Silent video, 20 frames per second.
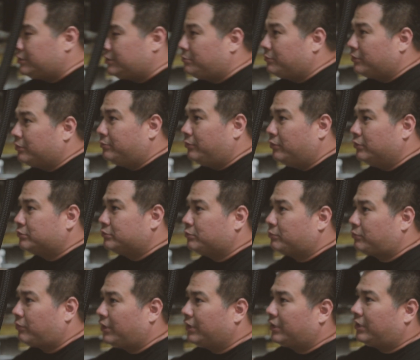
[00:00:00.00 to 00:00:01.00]
Some of the bolts will
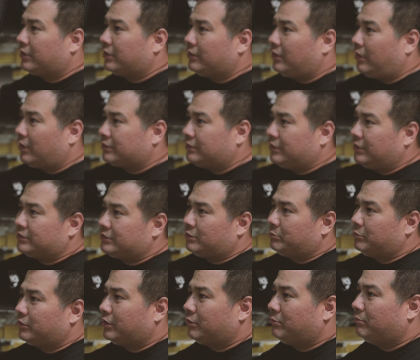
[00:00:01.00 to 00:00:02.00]
probably get Loctite.
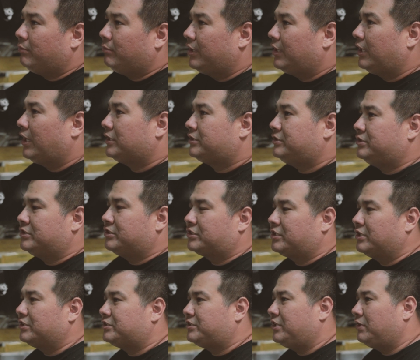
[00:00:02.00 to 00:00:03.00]
Some of them might actually just
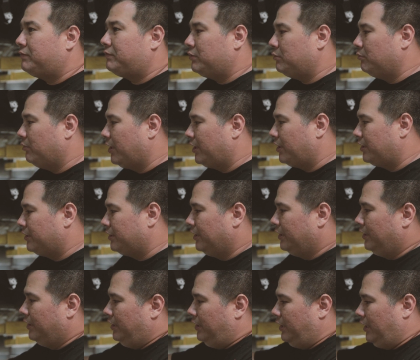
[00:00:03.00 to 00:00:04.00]
get safety wired.
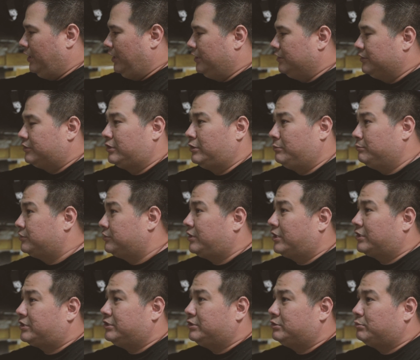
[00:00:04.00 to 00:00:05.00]
And in some
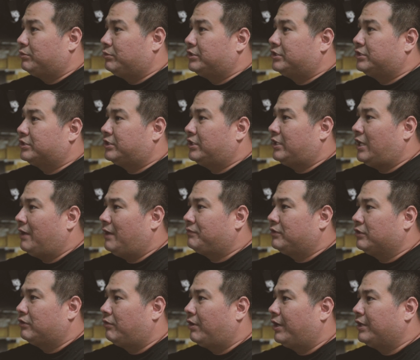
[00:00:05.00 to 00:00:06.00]
sections, we're just gonna have
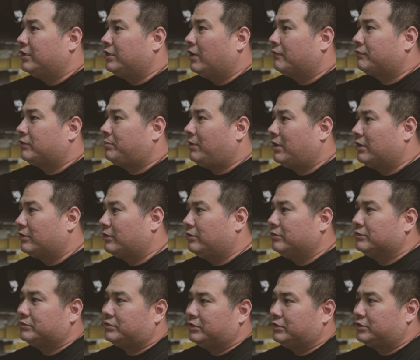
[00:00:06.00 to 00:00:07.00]
to grind off the powder
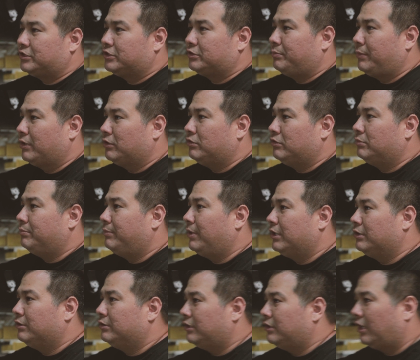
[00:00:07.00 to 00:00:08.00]
coat, so it's just metal on
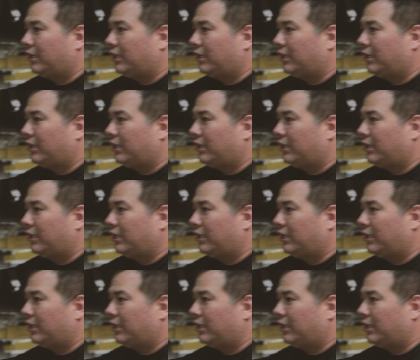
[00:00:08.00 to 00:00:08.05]
metal and